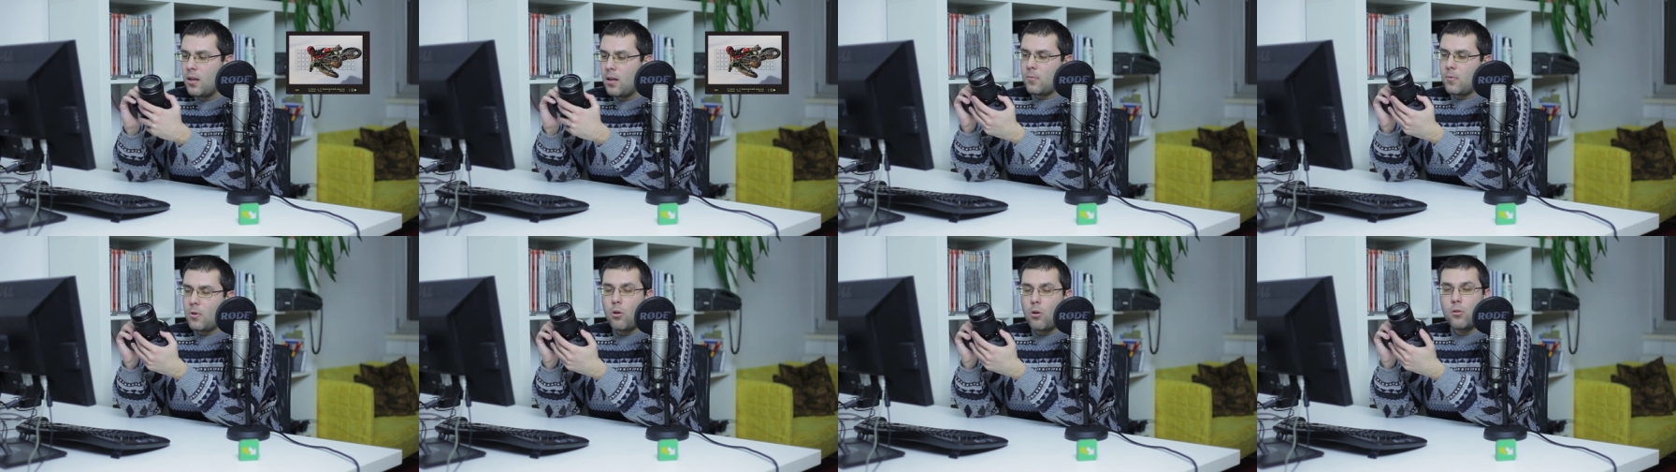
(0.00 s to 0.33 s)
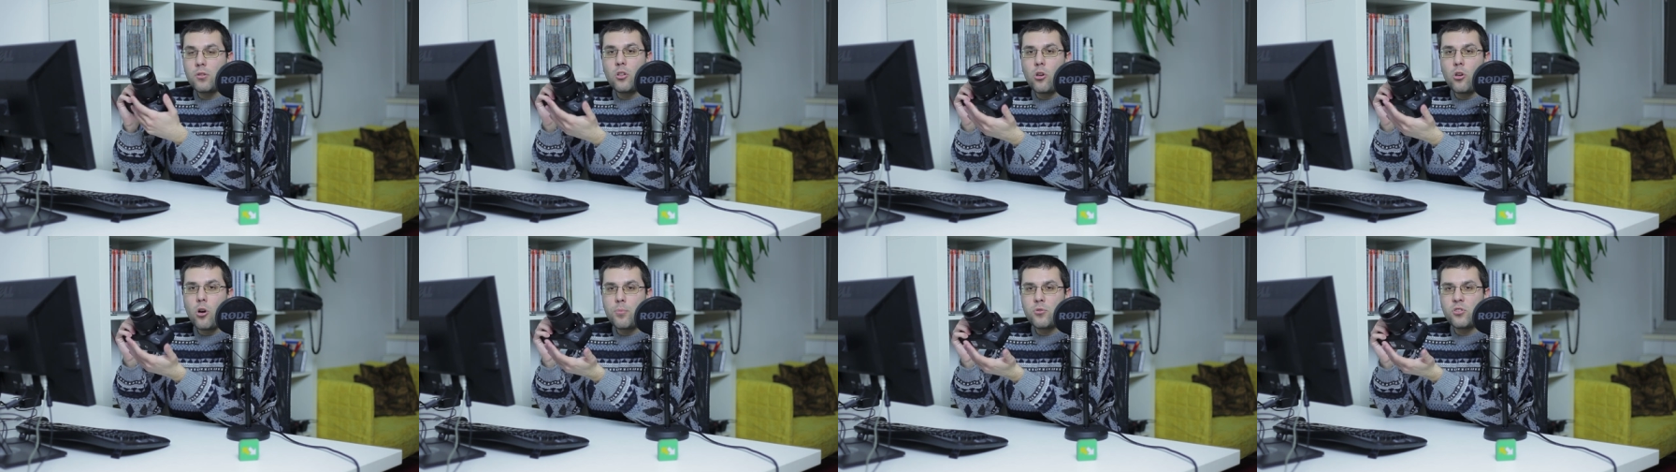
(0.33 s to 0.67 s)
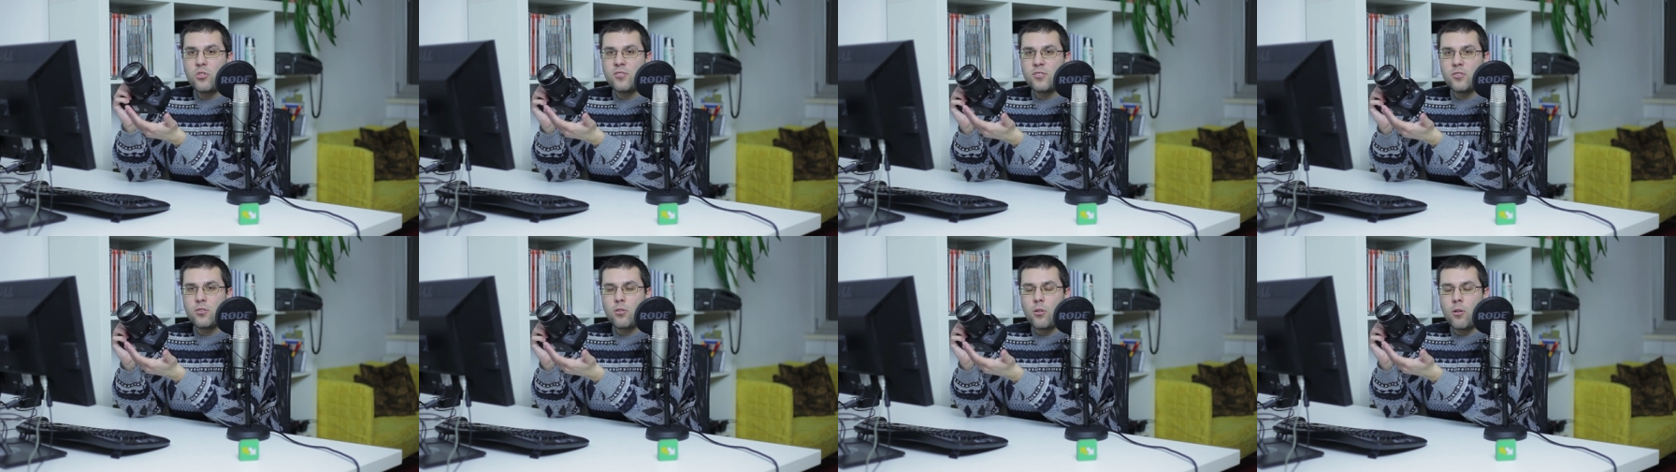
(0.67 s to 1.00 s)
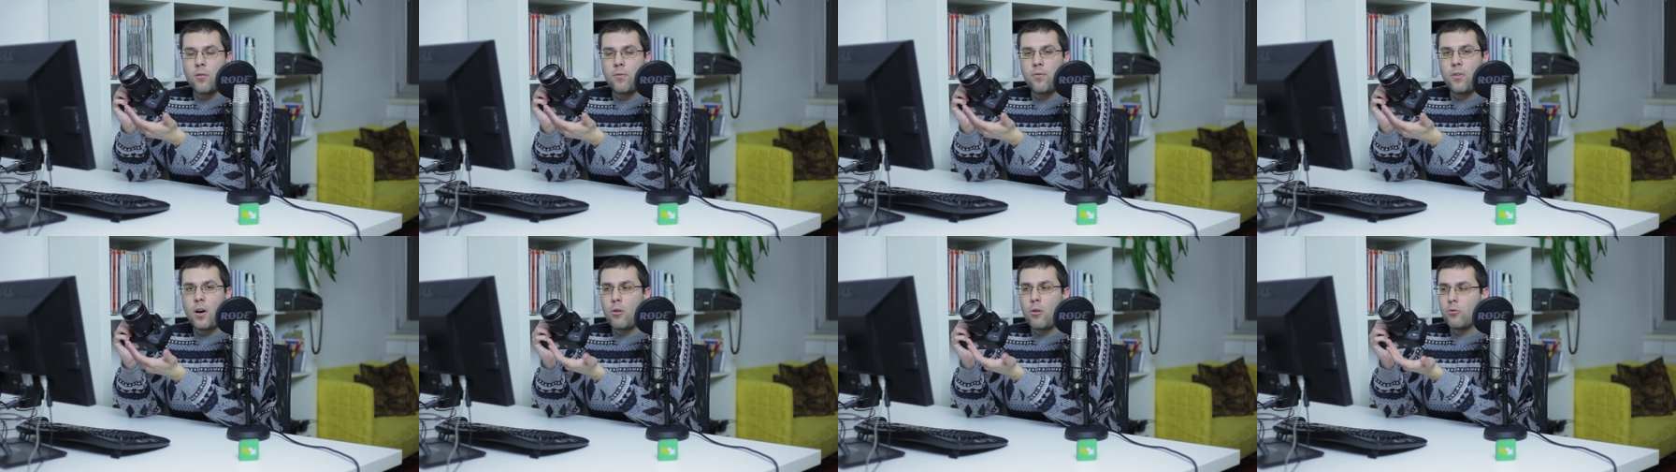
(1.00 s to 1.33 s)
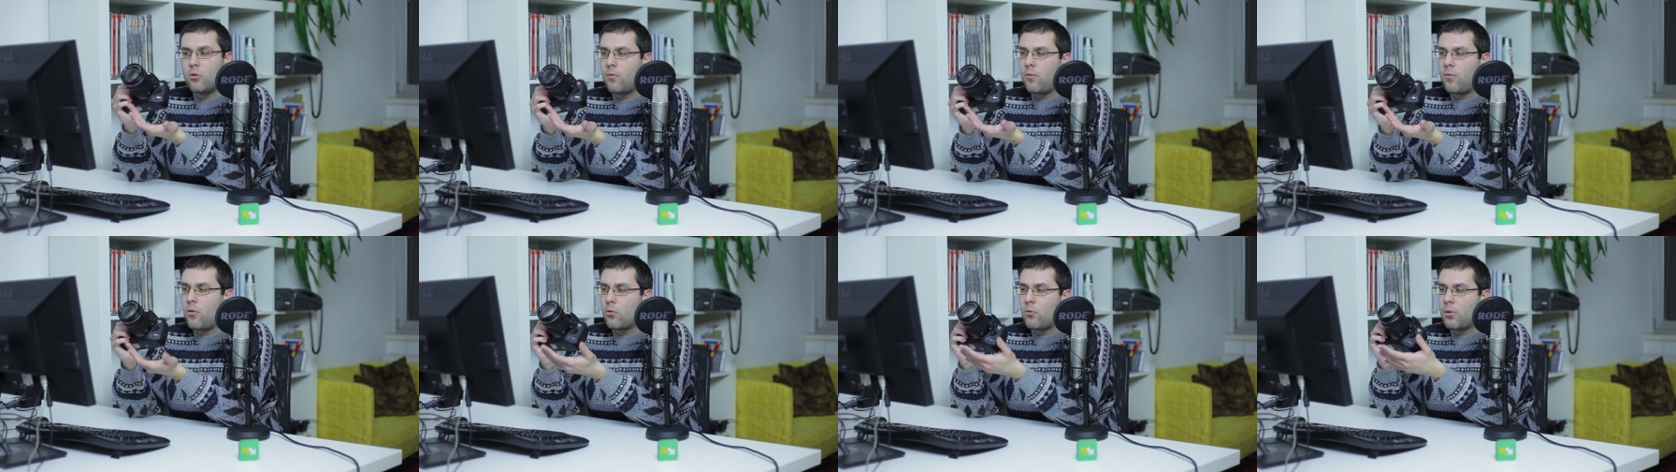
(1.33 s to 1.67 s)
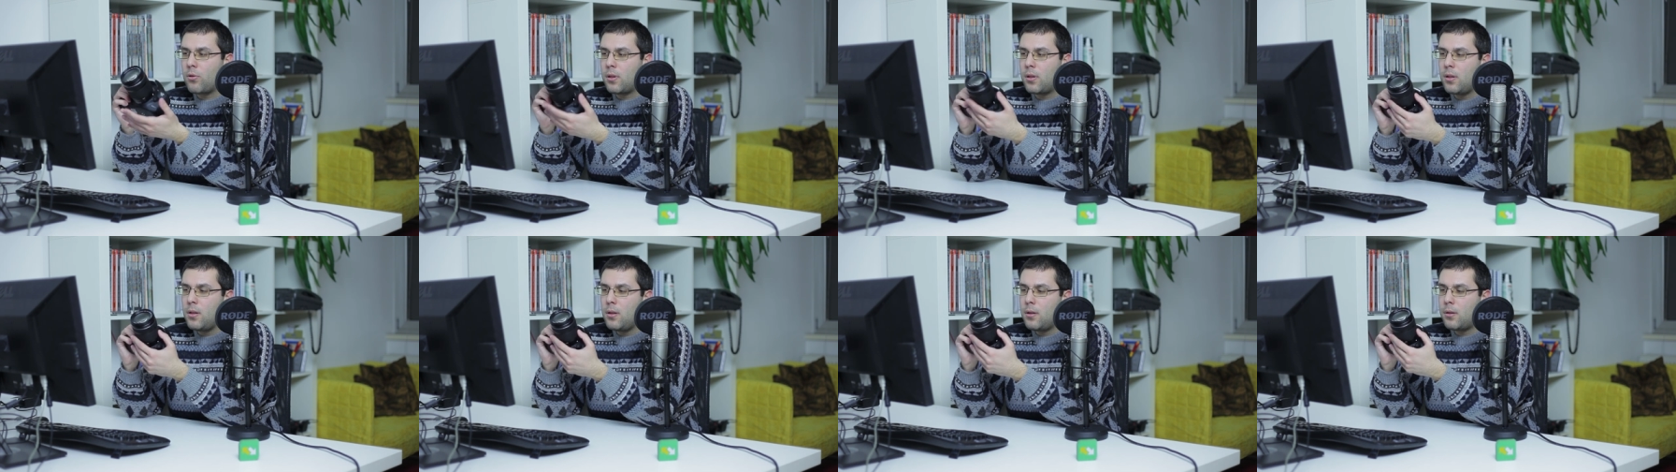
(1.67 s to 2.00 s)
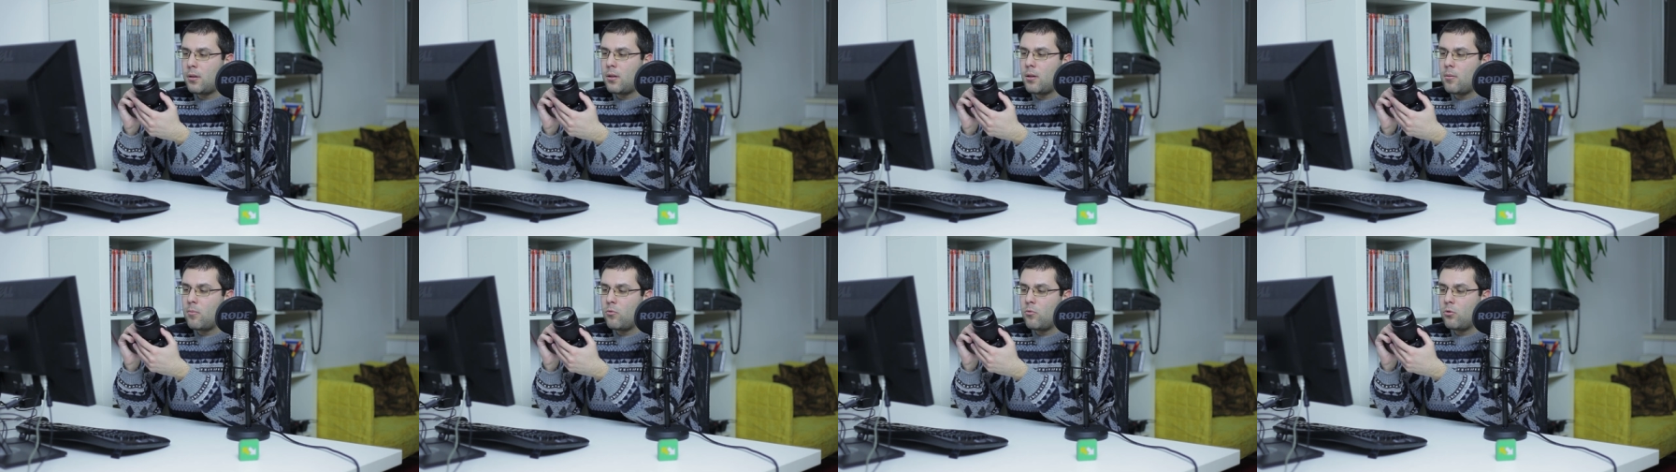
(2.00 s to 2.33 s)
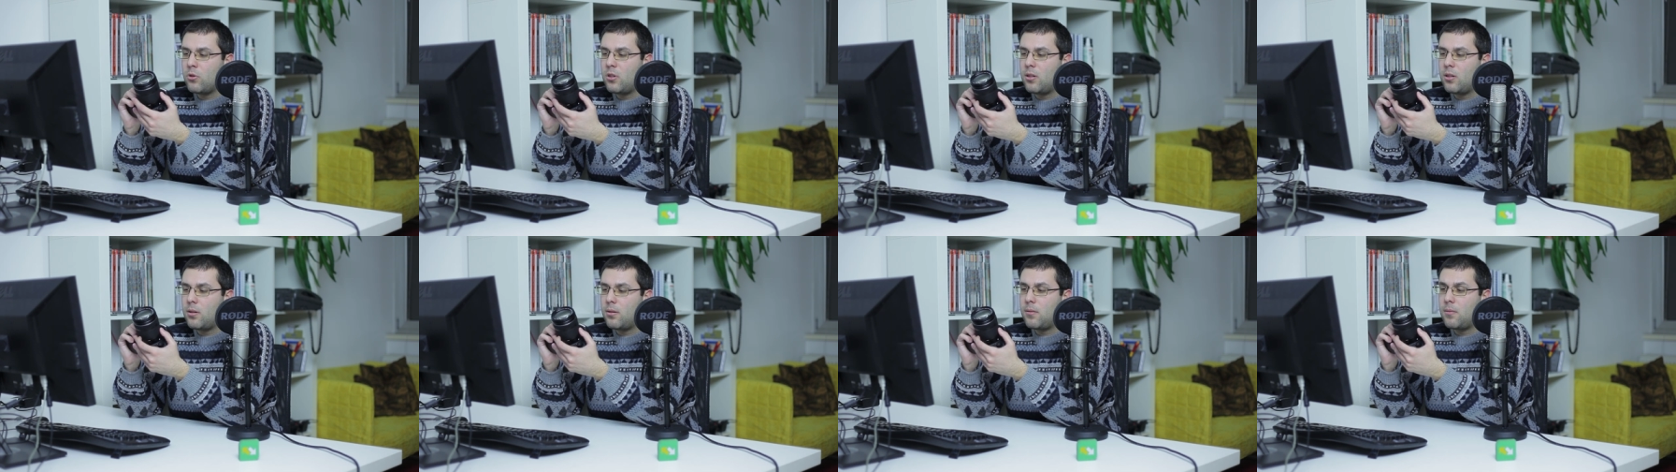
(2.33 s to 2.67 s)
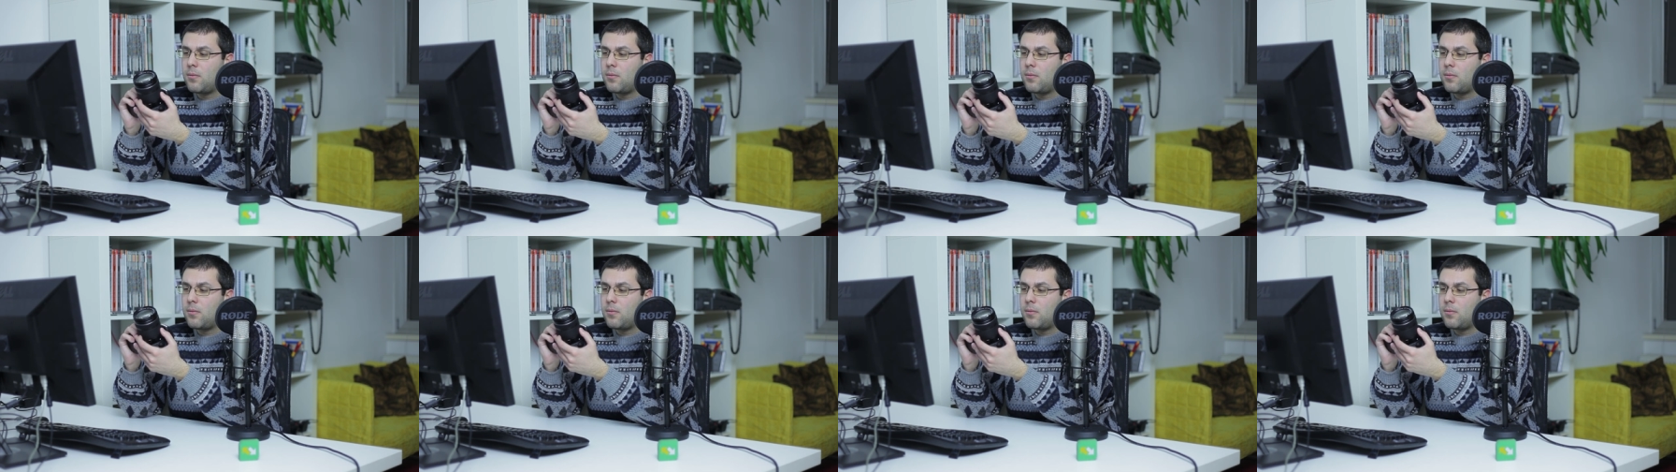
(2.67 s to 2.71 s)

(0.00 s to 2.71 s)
All the options of autofocus system would